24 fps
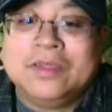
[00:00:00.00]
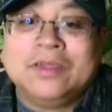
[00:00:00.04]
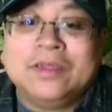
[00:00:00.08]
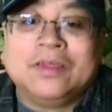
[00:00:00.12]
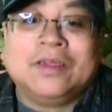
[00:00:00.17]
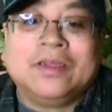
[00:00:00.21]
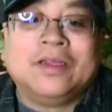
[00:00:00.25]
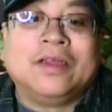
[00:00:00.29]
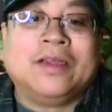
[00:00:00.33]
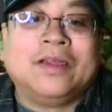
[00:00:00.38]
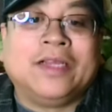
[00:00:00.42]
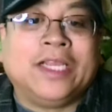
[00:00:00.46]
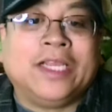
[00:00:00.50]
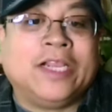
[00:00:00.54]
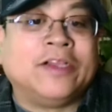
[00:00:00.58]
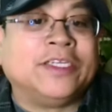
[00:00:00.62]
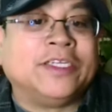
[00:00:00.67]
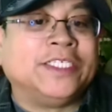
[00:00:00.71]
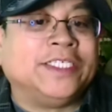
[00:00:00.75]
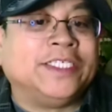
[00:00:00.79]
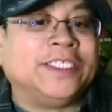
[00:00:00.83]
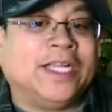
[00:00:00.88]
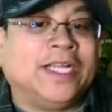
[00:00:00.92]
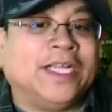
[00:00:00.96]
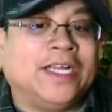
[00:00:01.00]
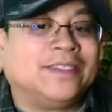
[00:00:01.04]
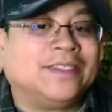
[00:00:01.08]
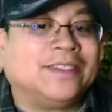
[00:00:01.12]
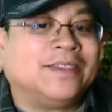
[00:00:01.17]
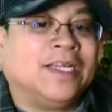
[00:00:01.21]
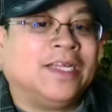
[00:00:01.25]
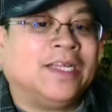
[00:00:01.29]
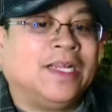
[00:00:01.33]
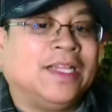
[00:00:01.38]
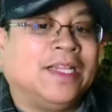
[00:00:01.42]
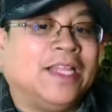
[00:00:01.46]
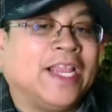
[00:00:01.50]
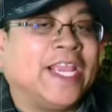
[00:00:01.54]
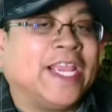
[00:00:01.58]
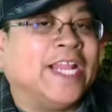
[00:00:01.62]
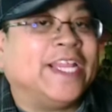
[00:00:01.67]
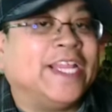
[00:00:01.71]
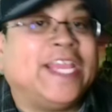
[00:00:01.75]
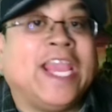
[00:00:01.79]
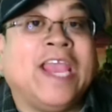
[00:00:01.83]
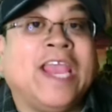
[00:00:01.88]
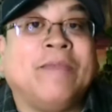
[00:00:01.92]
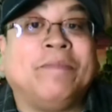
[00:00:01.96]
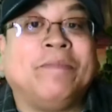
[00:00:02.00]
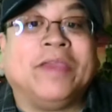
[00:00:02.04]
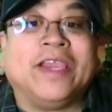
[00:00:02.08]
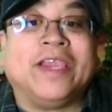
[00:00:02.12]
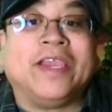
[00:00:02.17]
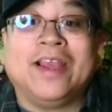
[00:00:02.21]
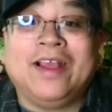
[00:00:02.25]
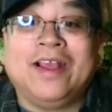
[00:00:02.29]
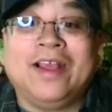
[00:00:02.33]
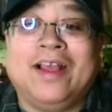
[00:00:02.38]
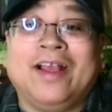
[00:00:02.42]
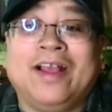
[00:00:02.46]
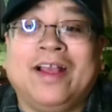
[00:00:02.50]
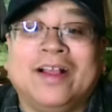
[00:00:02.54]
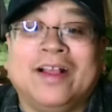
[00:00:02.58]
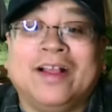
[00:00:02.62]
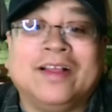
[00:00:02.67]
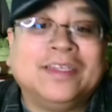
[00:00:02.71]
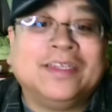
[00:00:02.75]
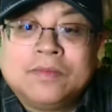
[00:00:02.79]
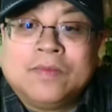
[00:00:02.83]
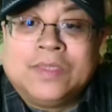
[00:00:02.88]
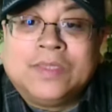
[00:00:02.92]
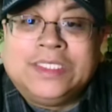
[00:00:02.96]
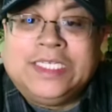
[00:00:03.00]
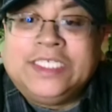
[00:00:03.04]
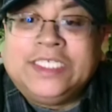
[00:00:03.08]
uh, here is not uh, Leckin camping. What's he